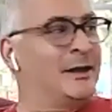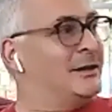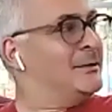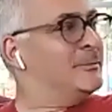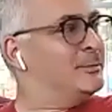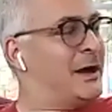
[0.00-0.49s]

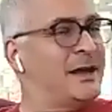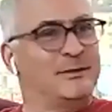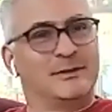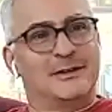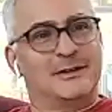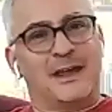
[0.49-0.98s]
But
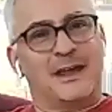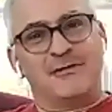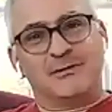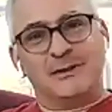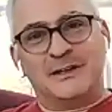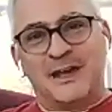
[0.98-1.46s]

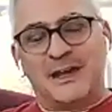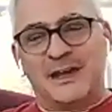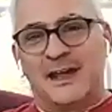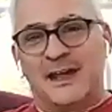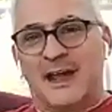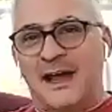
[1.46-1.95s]
every
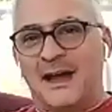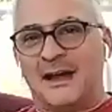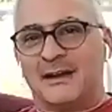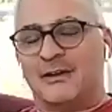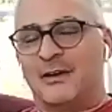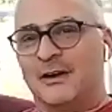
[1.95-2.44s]
day
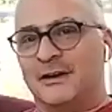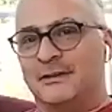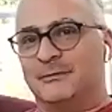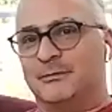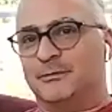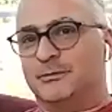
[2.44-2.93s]

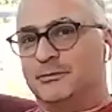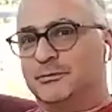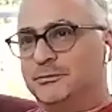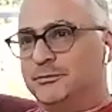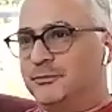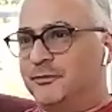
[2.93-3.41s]
on
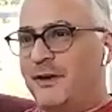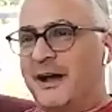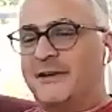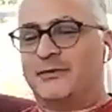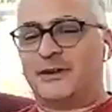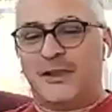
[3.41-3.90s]

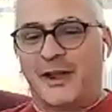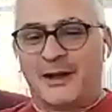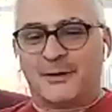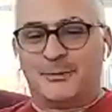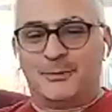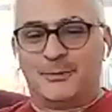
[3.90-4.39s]
5
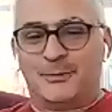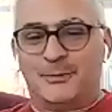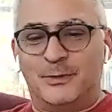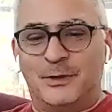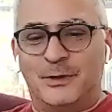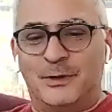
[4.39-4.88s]
o'clock, we are
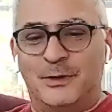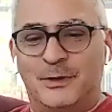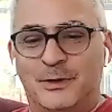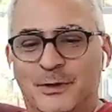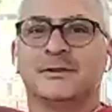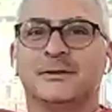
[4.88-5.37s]

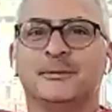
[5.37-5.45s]
here